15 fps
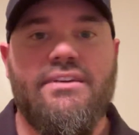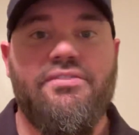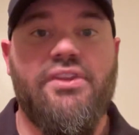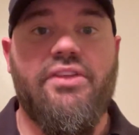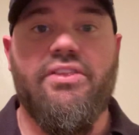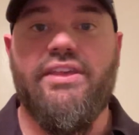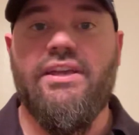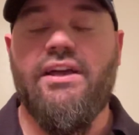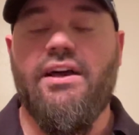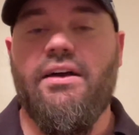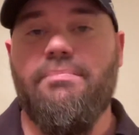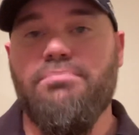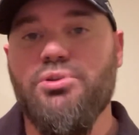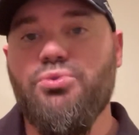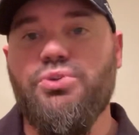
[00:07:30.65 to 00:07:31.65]
Now,
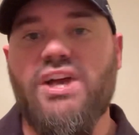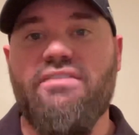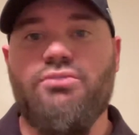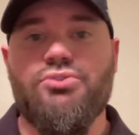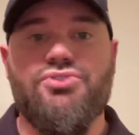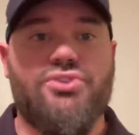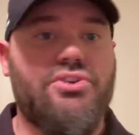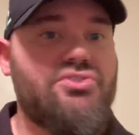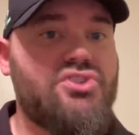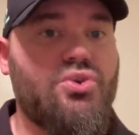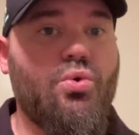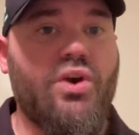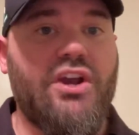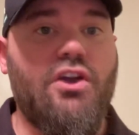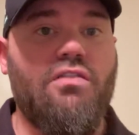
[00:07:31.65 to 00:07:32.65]
the Blue Devils, they're
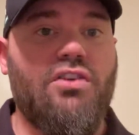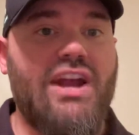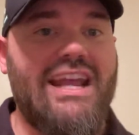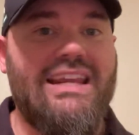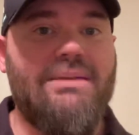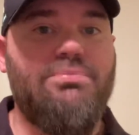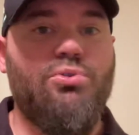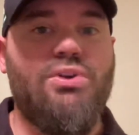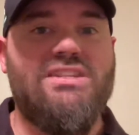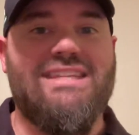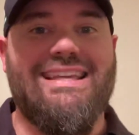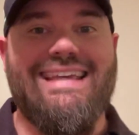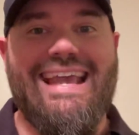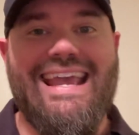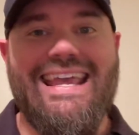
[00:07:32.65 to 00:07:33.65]
scoring over 80 points
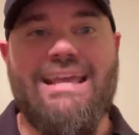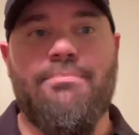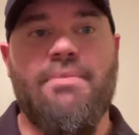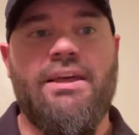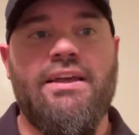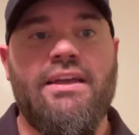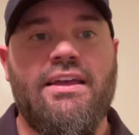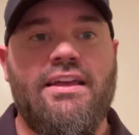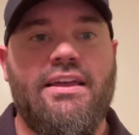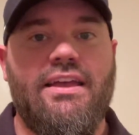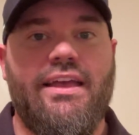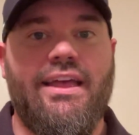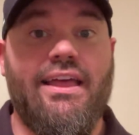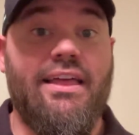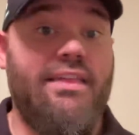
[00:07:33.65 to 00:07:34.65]
a game,
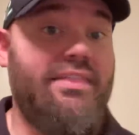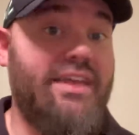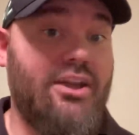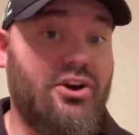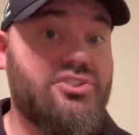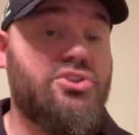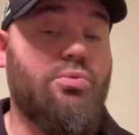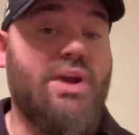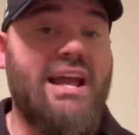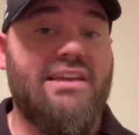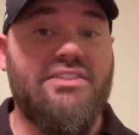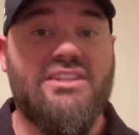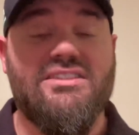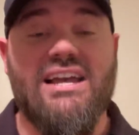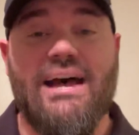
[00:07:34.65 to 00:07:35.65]
and they also rank
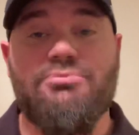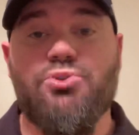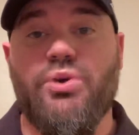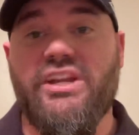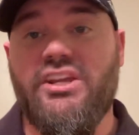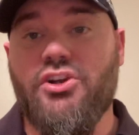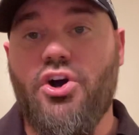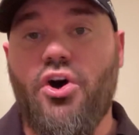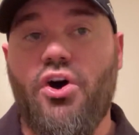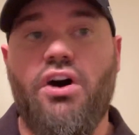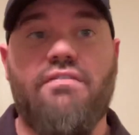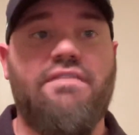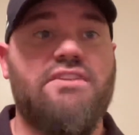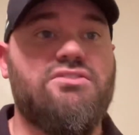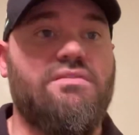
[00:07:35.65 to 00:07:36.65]
in the top 20 in
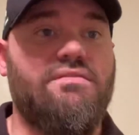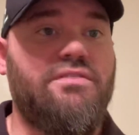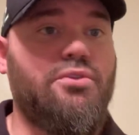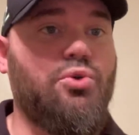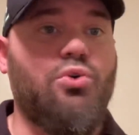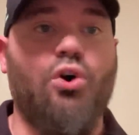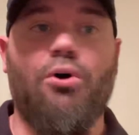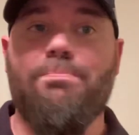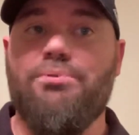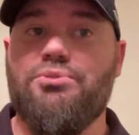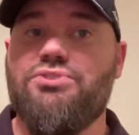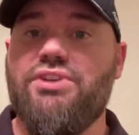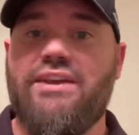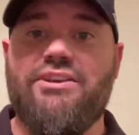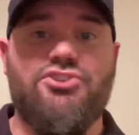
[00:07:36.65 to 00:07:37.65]
offensive field goal
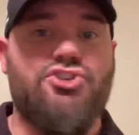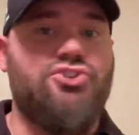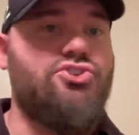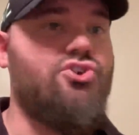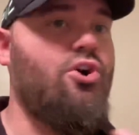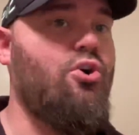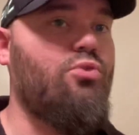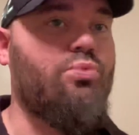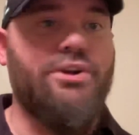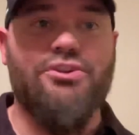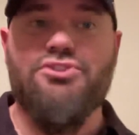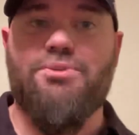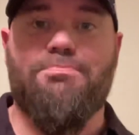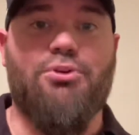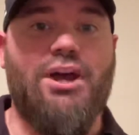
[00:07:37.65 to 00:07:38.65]
percentage. No real
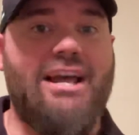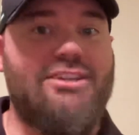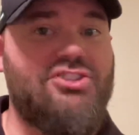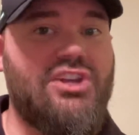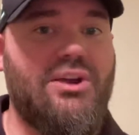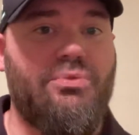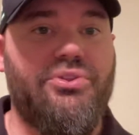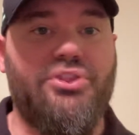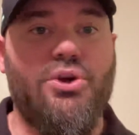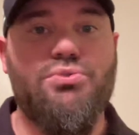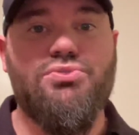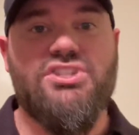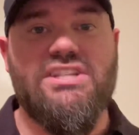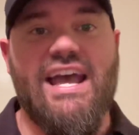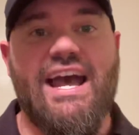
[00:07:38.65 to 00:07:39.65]
surprise there with
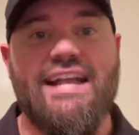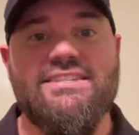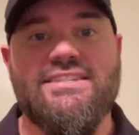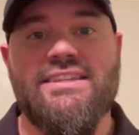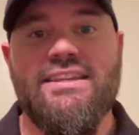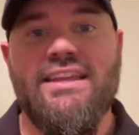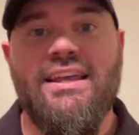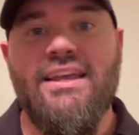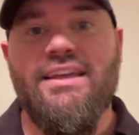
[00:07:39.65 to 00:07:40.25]
those stats.